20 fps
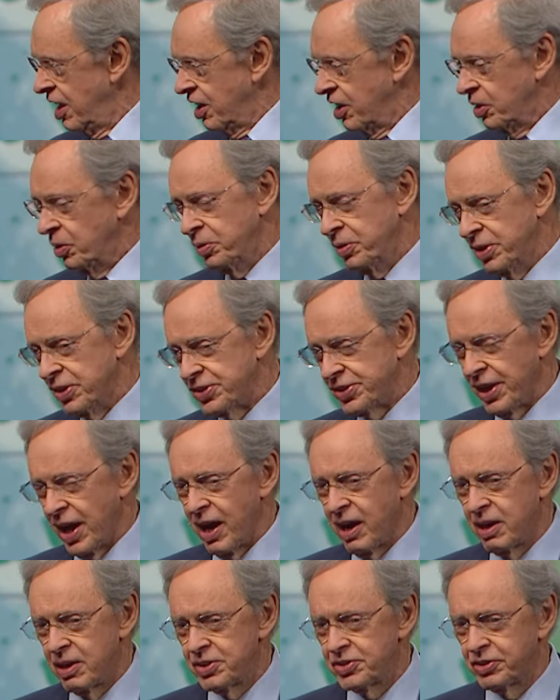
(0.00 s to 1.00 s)
who
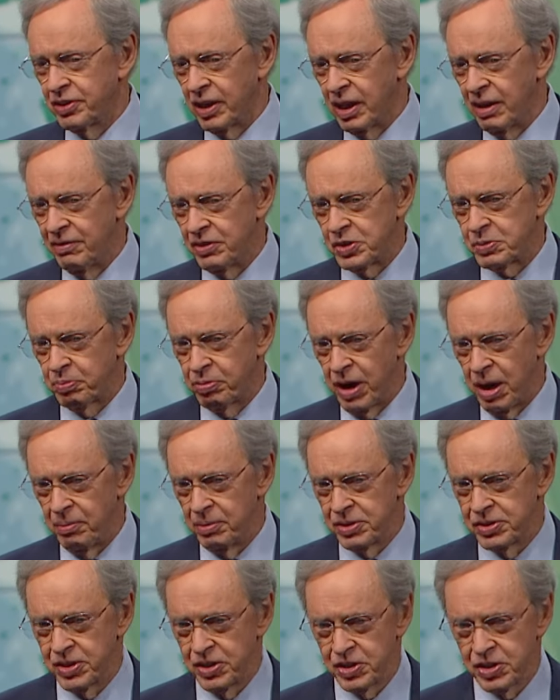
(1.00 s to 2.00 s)
desires to give us
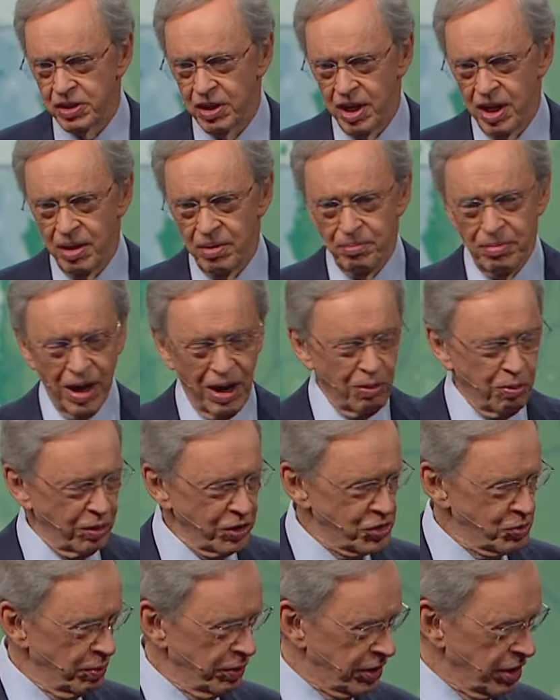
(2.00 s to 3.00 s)
promises by
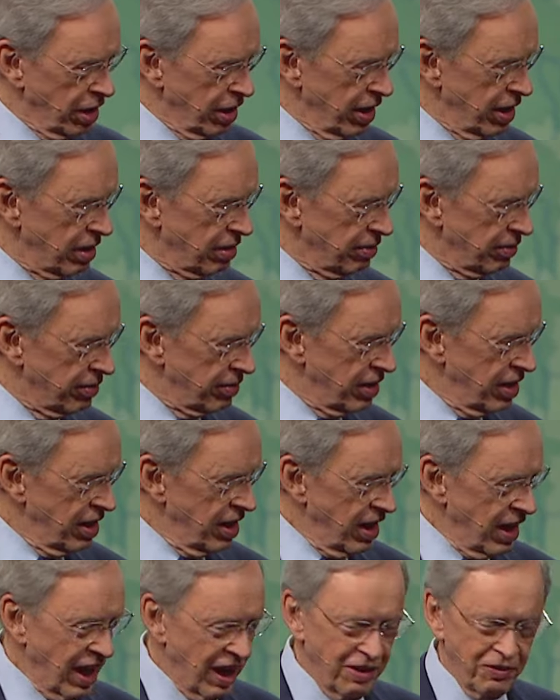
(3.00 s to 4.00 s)
which we're to live.
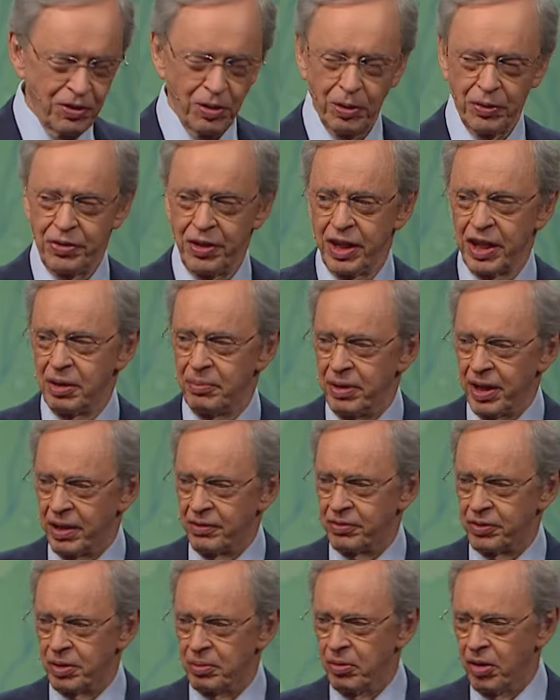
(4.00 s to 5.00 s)
And if you'll think about it
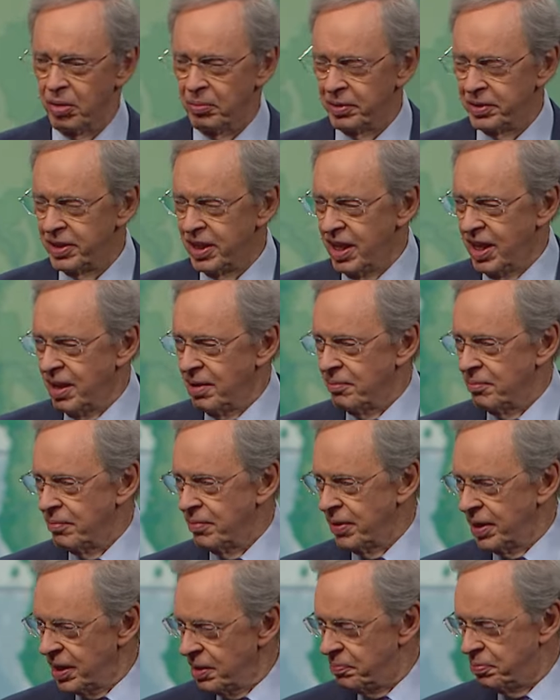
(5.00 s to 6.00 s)
for a moment,
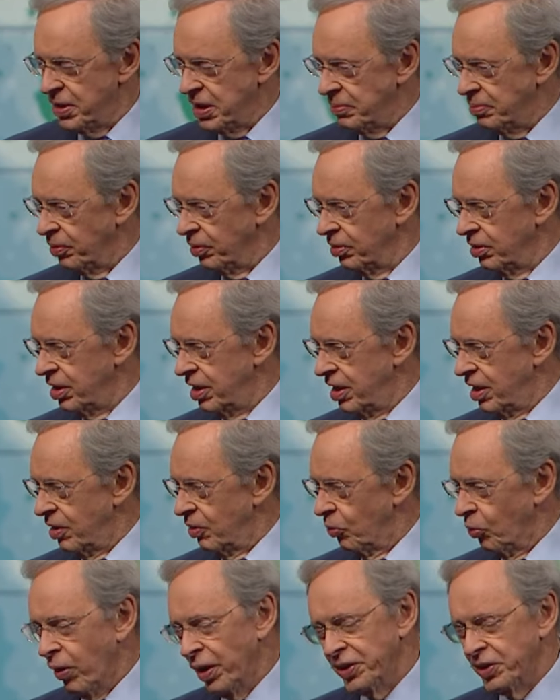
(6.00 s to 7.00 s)
many people
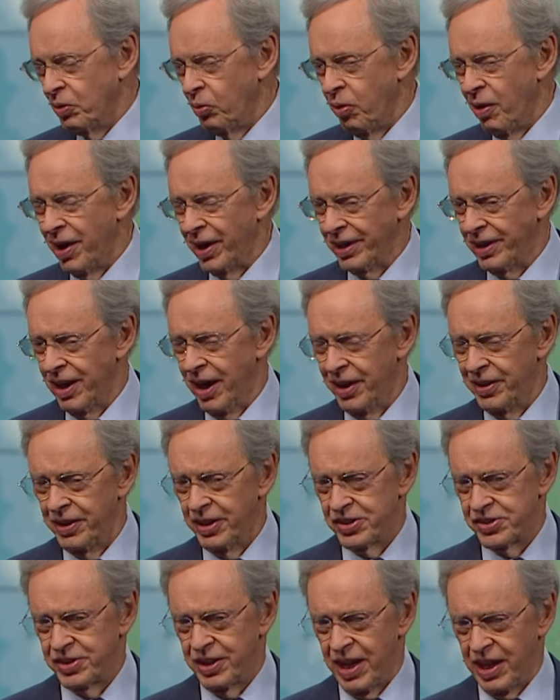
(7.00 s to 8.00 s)
wonder why God
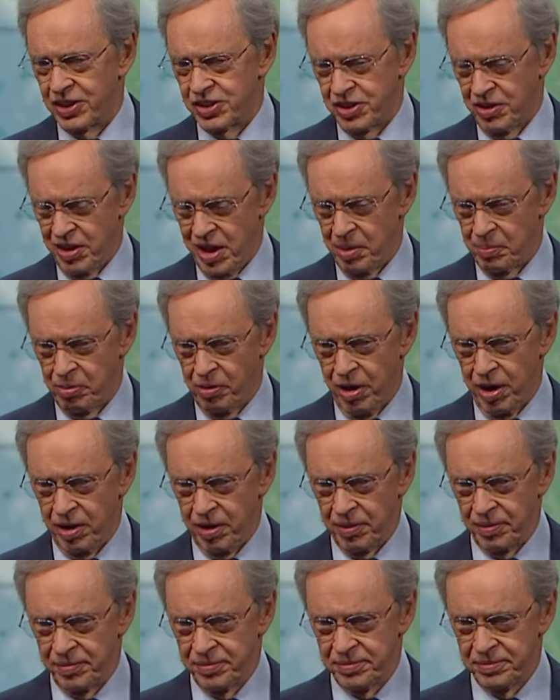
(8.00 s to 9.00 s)
doesn't answer their
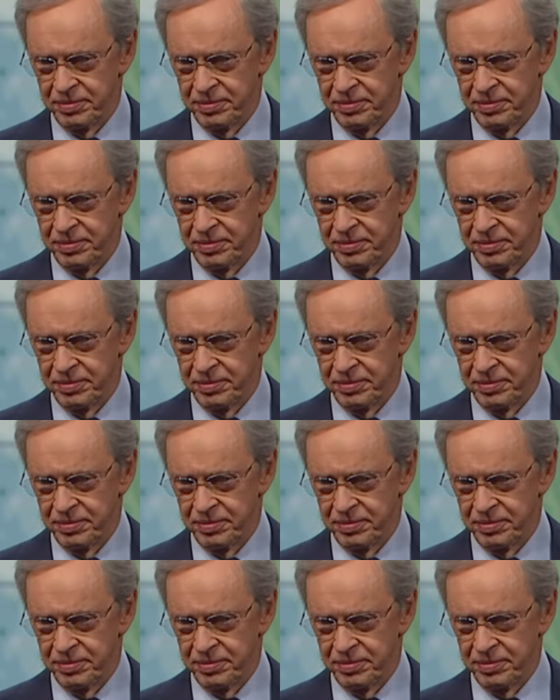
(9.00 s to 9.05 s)
prayer.